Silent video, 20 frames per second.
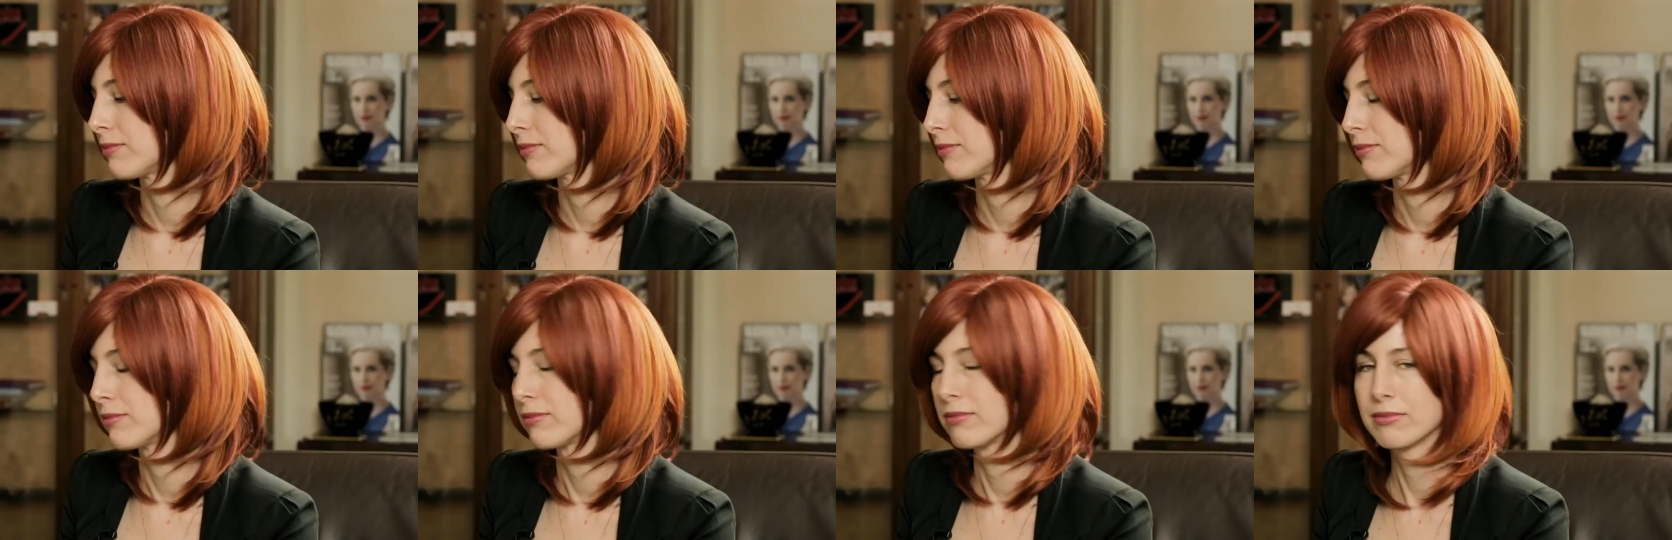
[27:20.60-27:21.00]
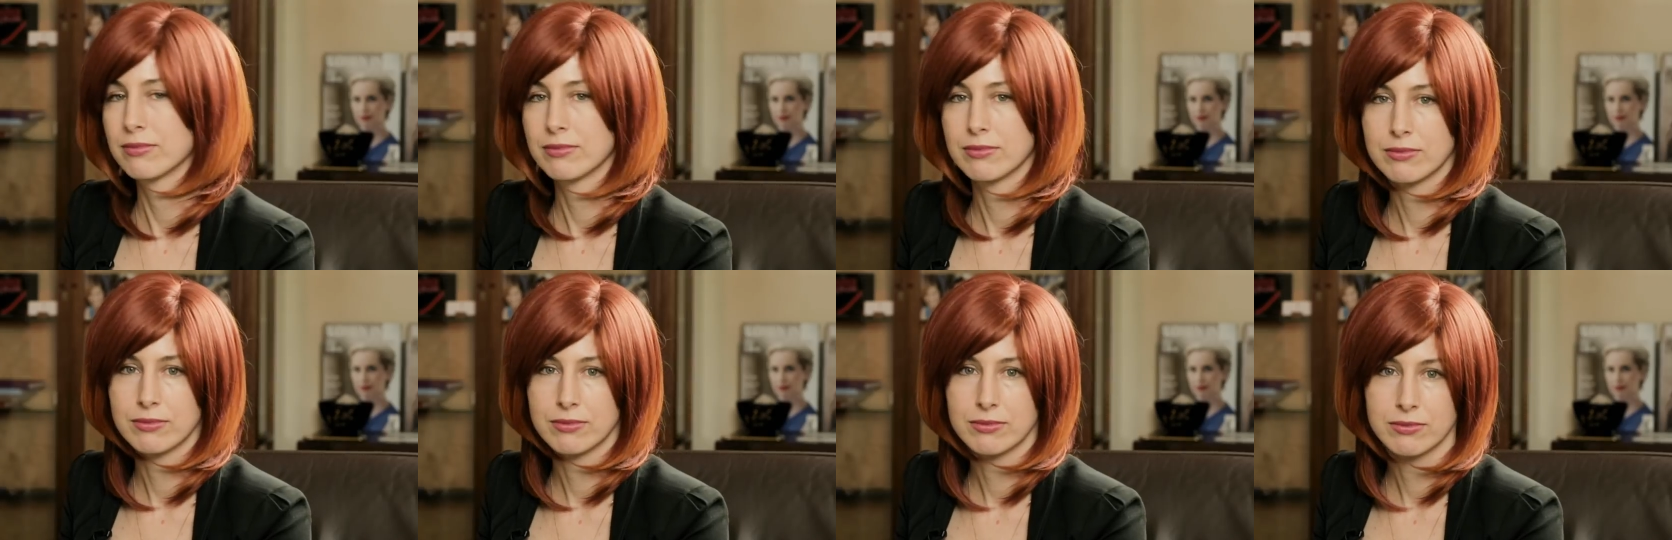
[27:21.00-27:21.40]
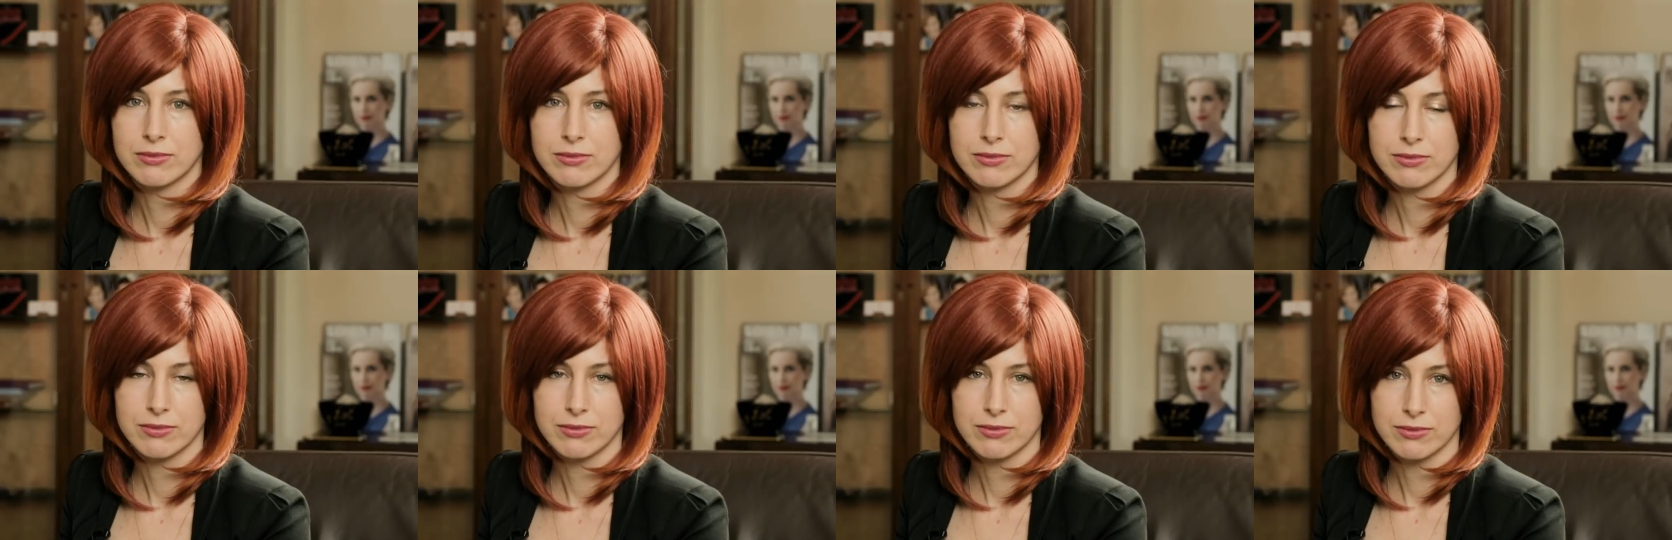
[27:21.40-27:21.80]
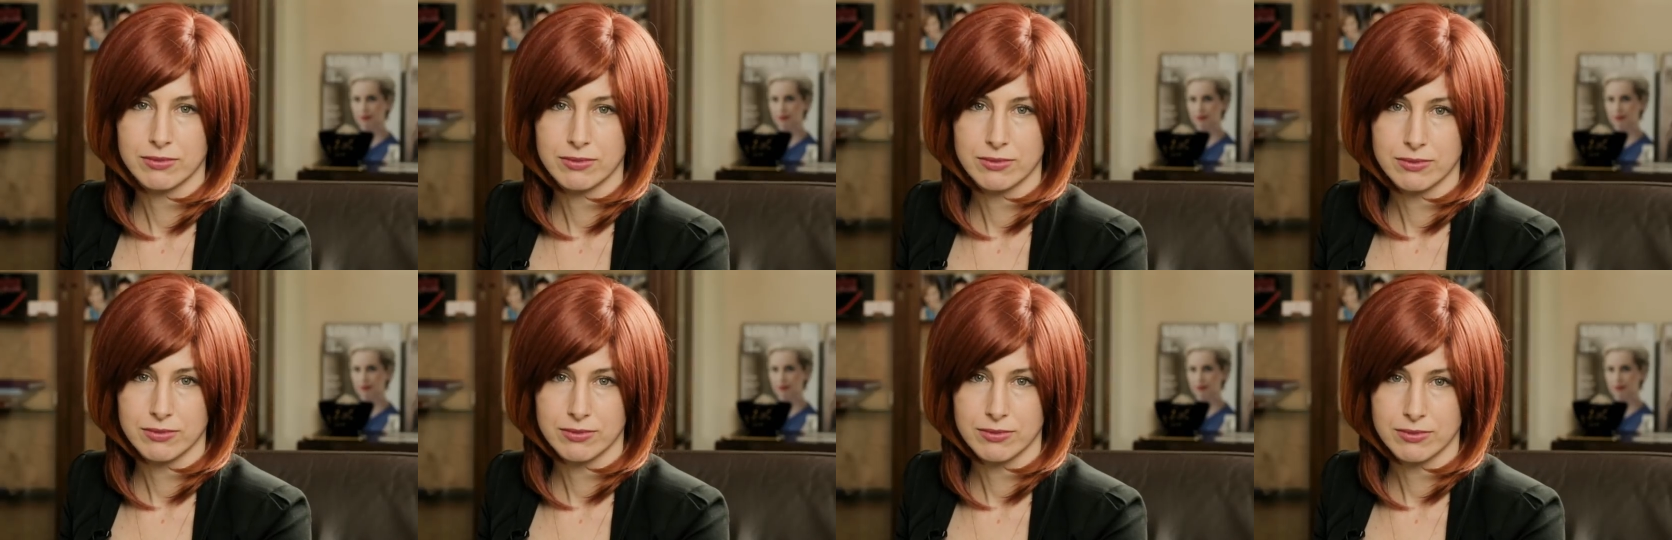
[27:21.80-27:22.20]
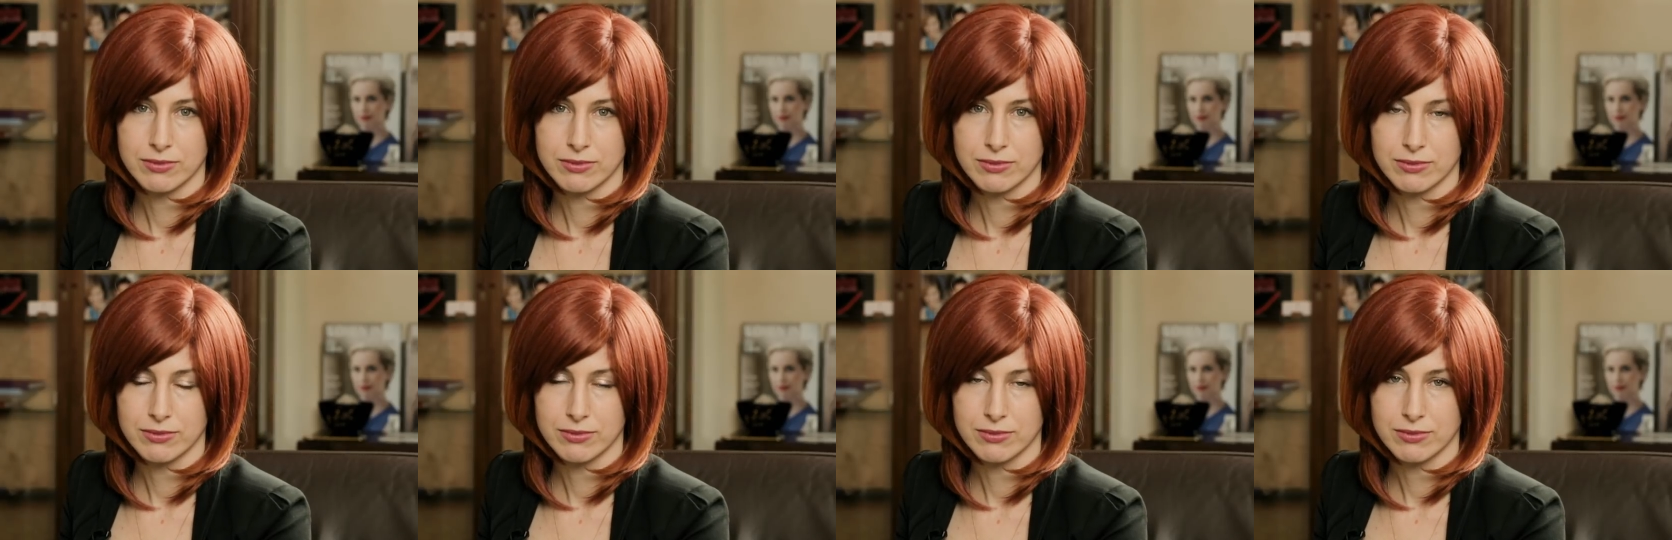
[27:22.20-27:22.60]

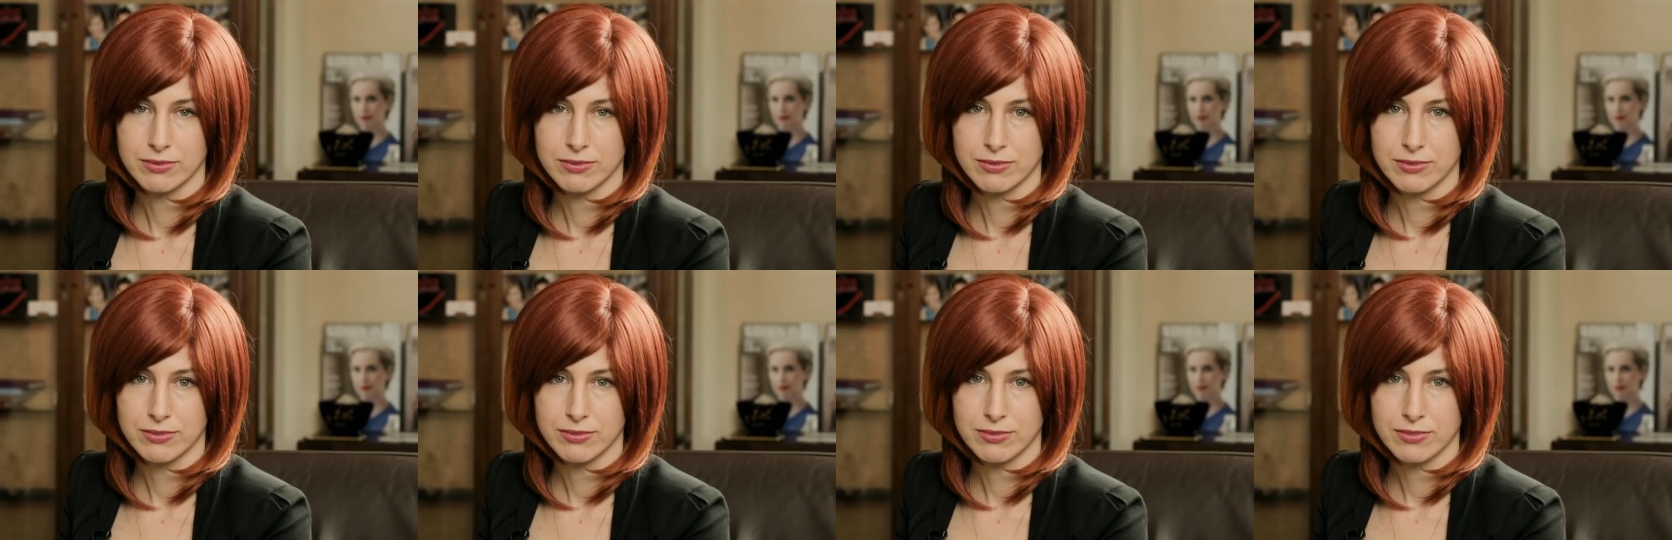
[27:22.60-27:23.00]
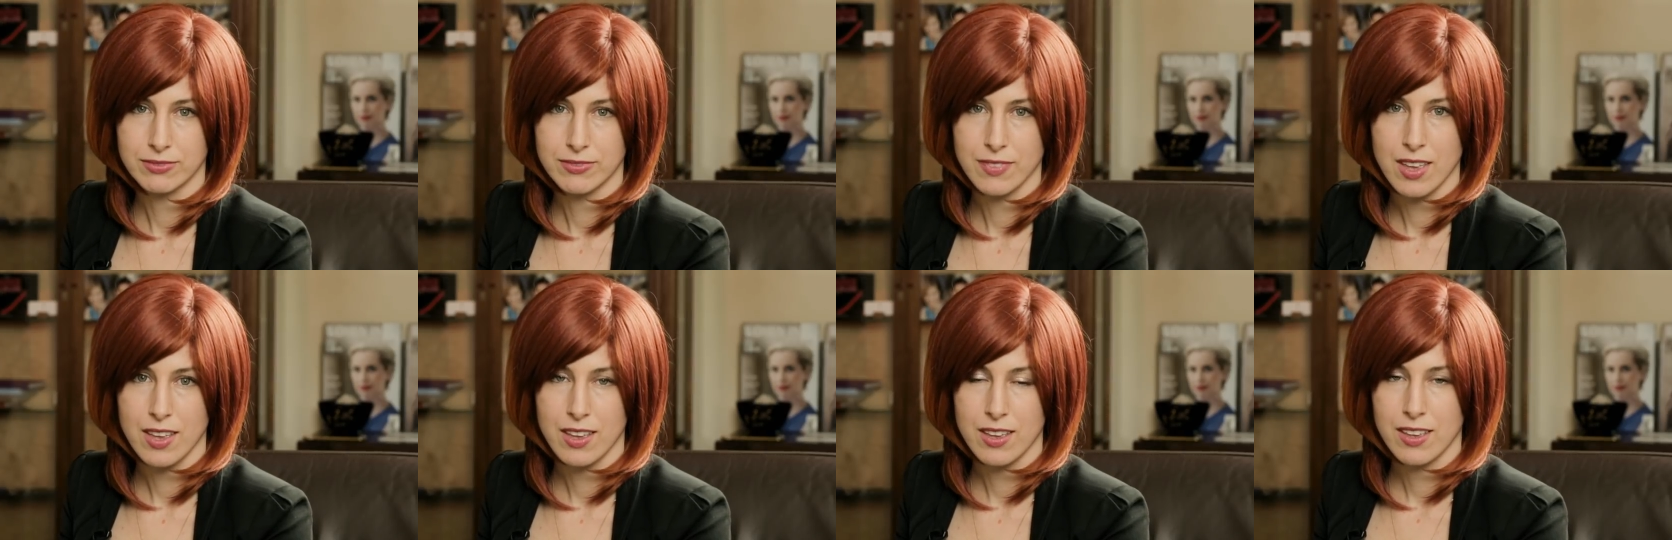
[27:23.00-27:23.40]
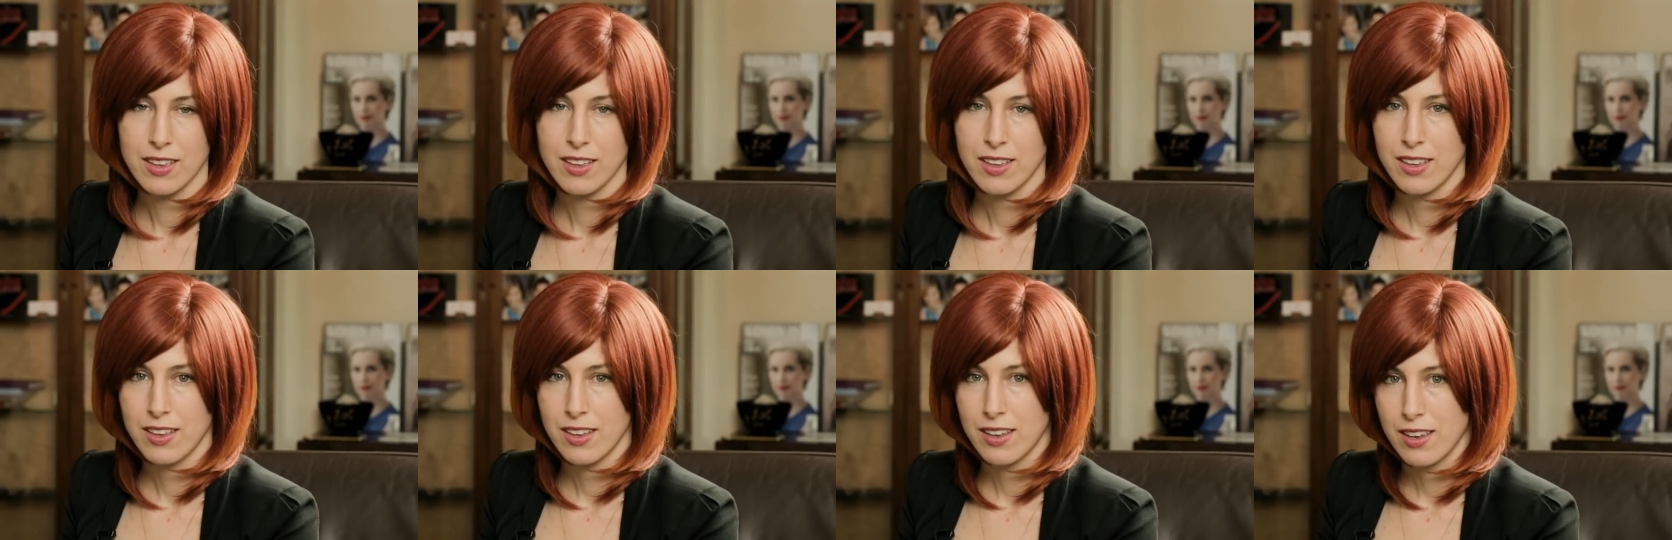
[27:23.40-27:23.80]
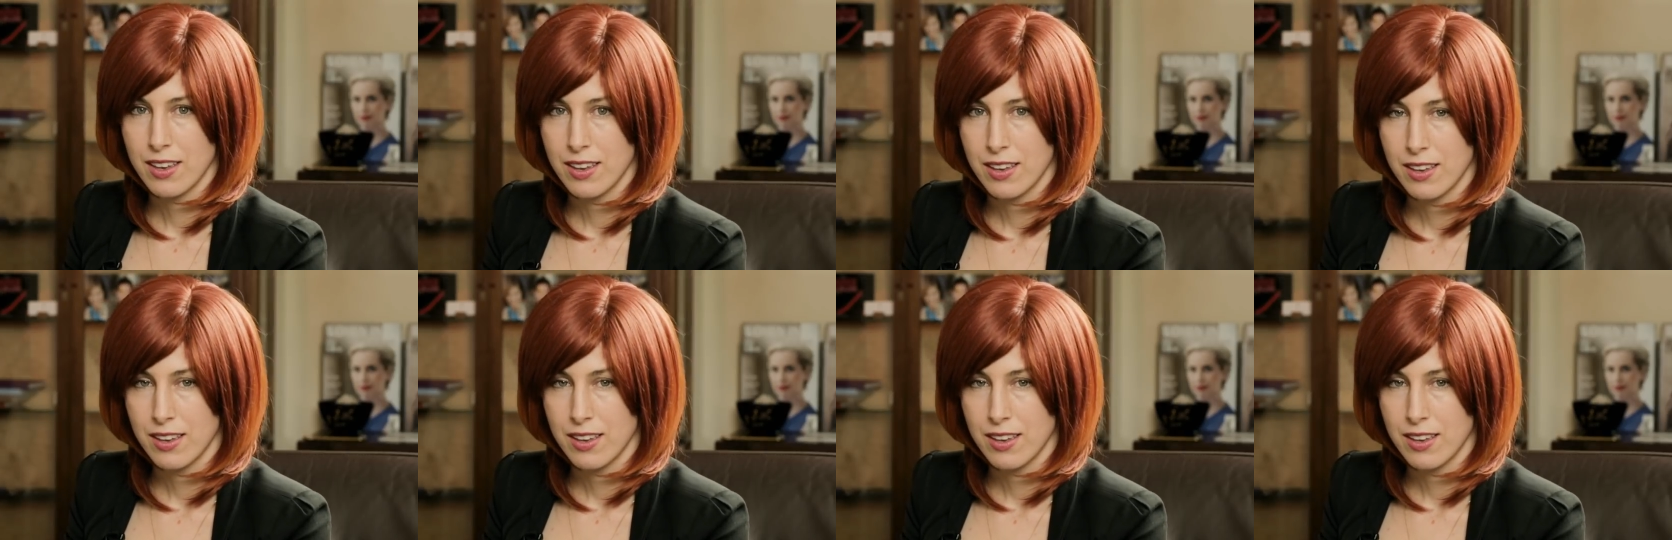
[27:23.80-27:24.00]
No one is speaking in this clip.